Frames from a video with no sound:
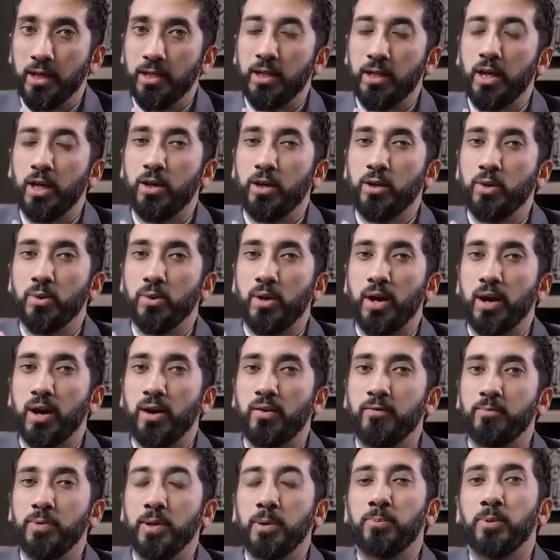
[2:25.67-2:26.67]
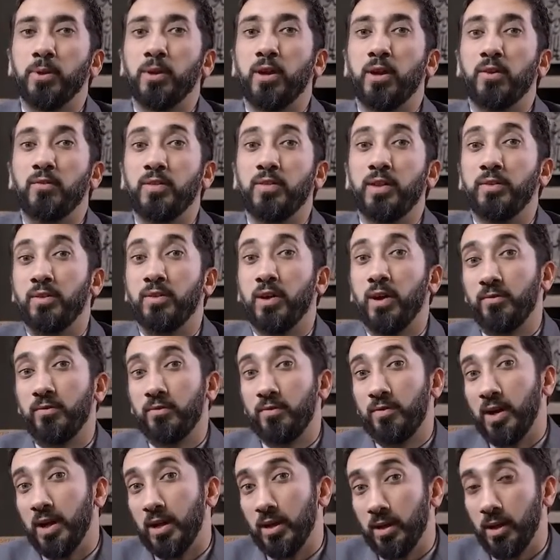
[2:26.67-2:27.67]
And here you have people of
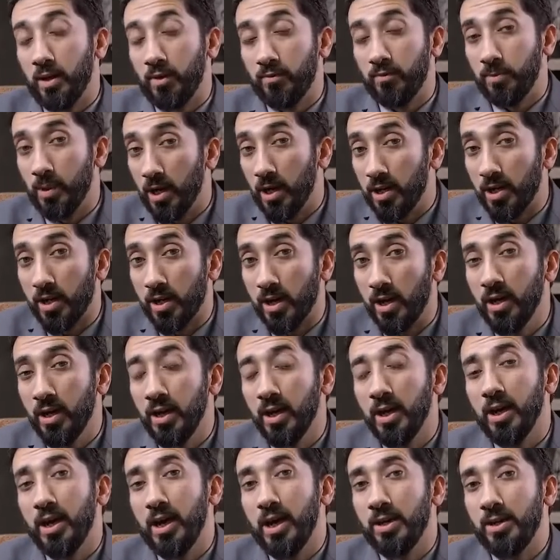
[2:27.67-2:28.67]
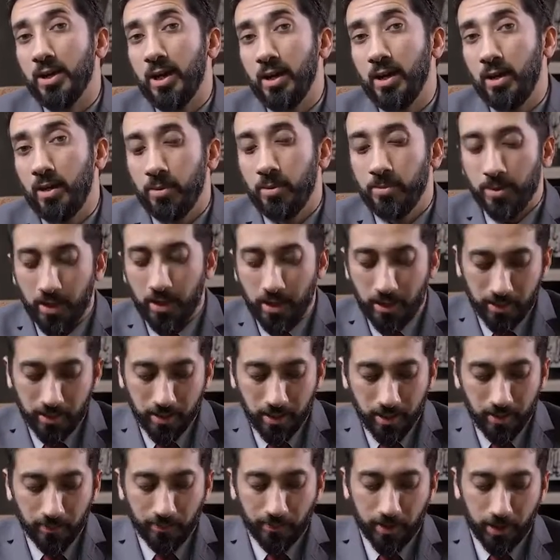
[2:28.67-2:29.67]
Baqarah and
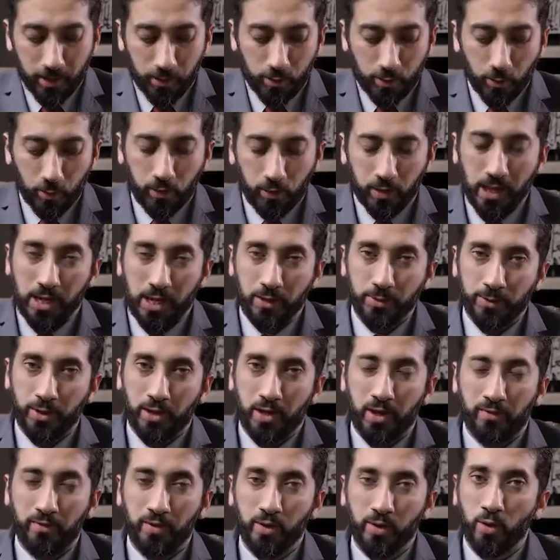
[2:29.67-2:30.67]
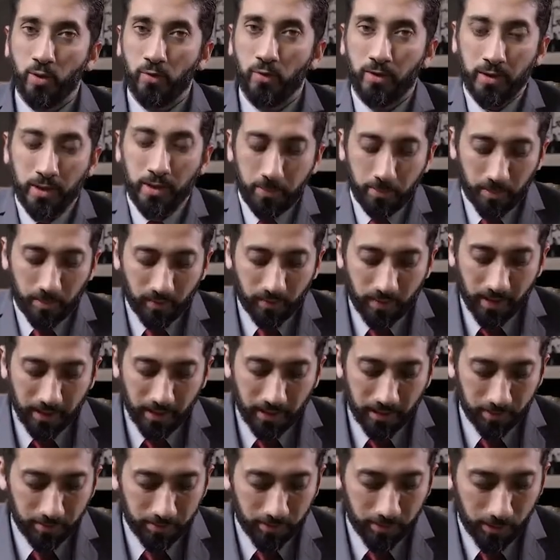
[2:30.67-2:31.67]
Al-Imran, and two clouds are hovering over them,
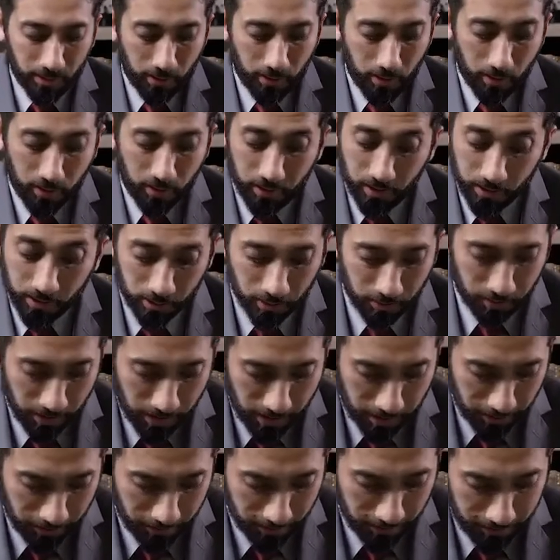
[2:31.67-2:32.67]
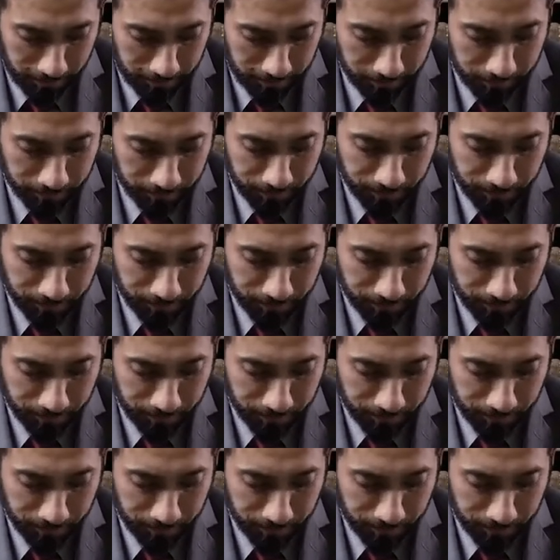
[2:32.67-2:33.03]
providing them security. Subhanallah.